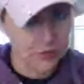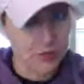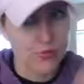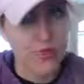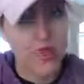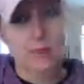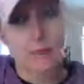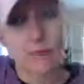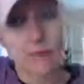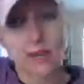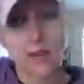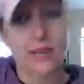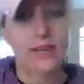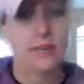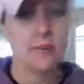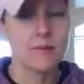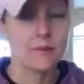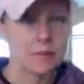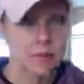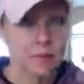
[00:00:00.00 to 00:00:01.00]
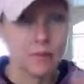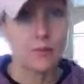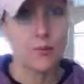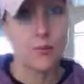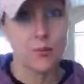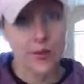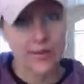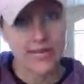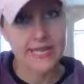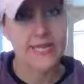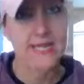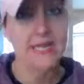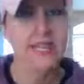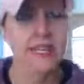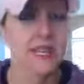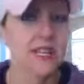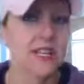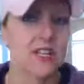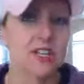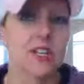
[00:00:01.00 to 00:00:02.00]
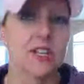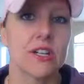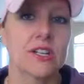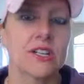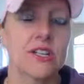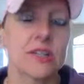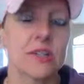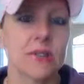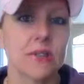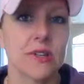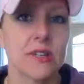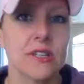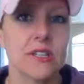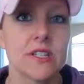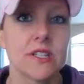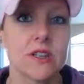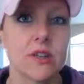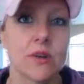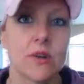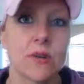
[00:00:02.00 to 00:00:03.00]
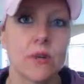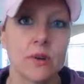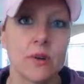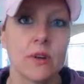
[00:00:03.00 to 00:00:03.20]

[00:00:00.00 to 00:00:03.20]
that mind brain connection is going to